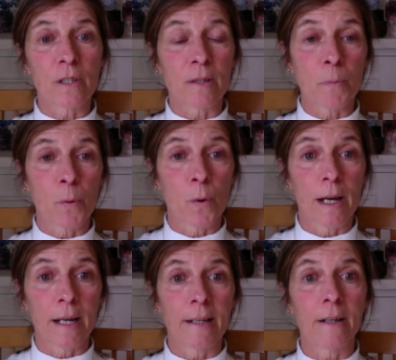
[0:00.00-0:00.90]
It's more
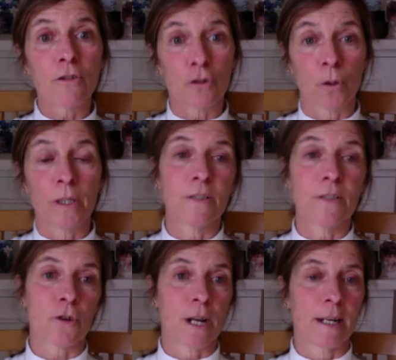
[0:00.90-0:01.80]
like join
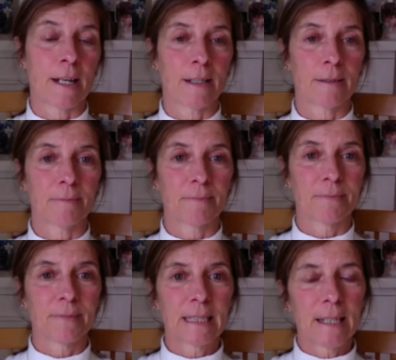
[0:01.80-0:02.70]
this training
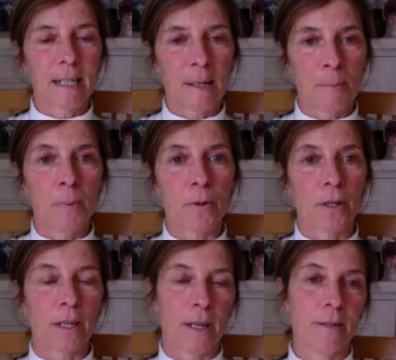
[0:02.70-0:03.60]
and book
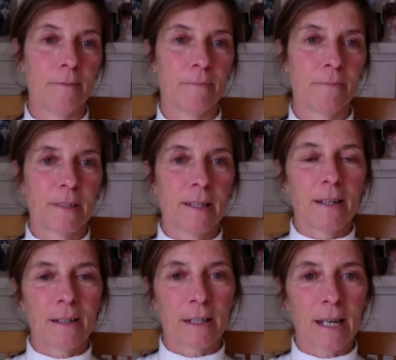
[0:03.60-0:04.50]
here.
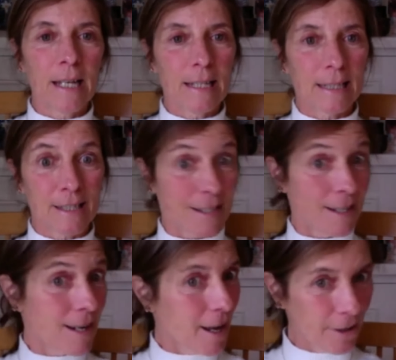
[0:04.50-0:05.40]
Okay, there's
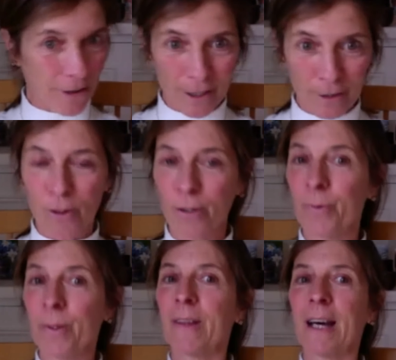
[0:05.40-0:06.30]
nothing
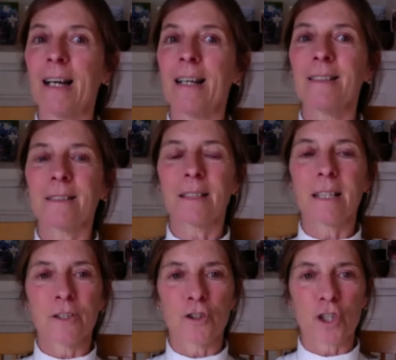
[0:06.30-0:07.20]
wrong with that.
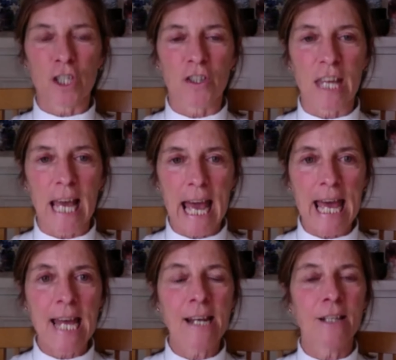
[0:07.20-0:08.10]
It's just the
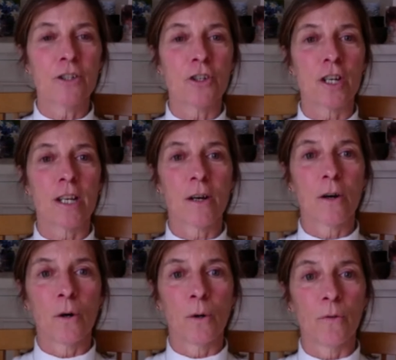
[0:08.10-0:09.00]
energy
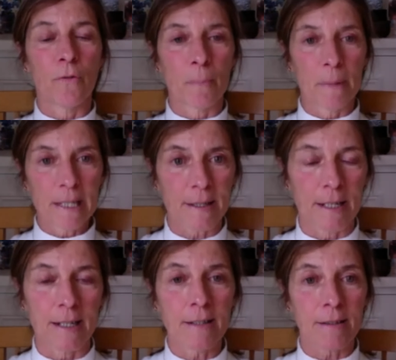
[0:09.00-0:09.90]
of the
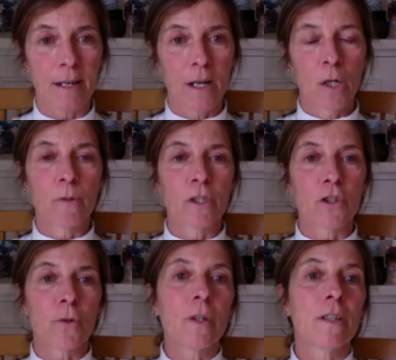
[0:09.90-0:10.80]
business,
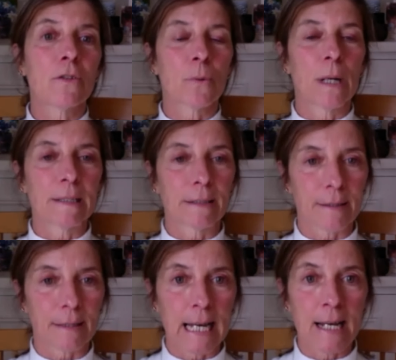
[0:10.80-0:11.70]
which you need to
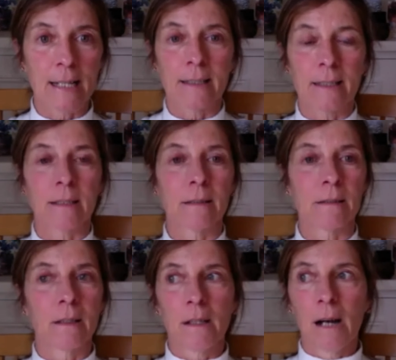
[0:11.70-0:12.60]
understand and
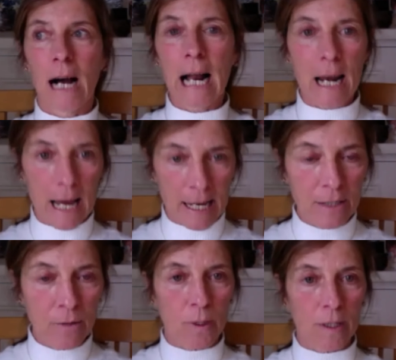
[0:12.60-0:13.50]

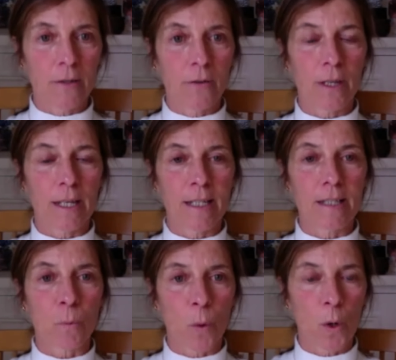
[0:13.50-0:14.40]
align with,
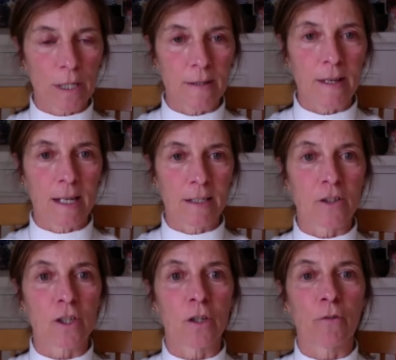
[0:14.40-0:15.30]
is what is the
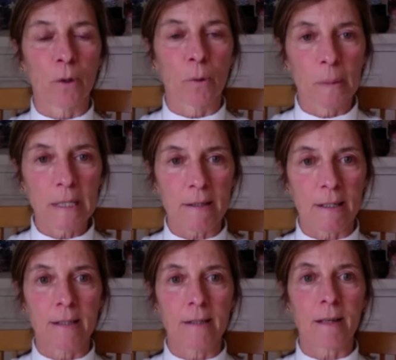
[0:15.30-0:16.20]
energy of your
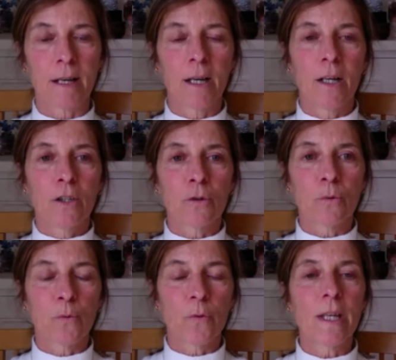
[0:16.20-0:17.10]
business to
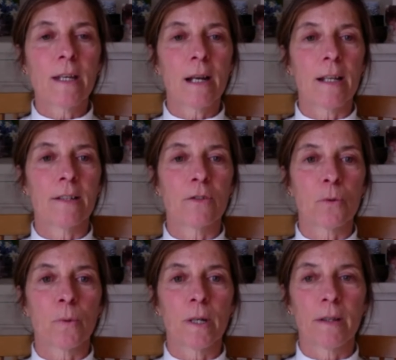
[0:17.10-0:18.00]
feel into
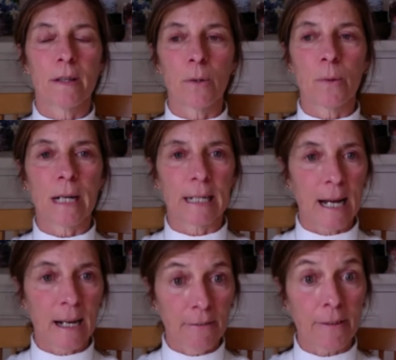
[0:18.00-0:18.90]
whether you can
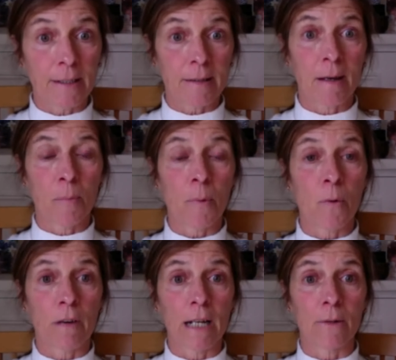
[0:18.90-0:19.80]
have that type
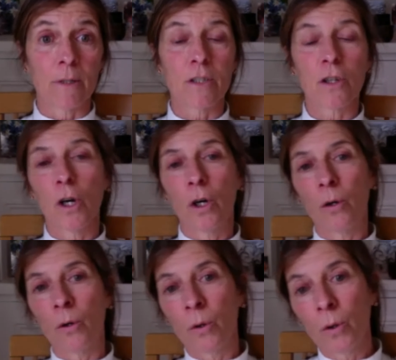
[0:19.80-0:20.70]
of language
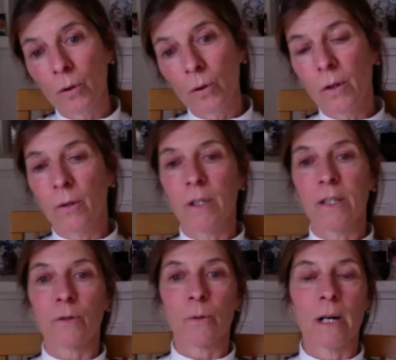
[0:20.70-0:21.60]
or you
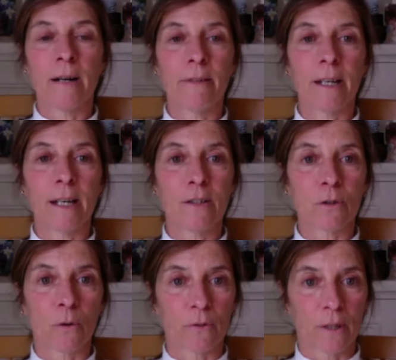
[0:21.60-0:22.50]
need to have a
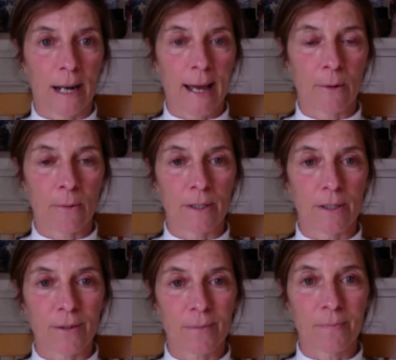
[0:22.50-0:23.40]
softer language.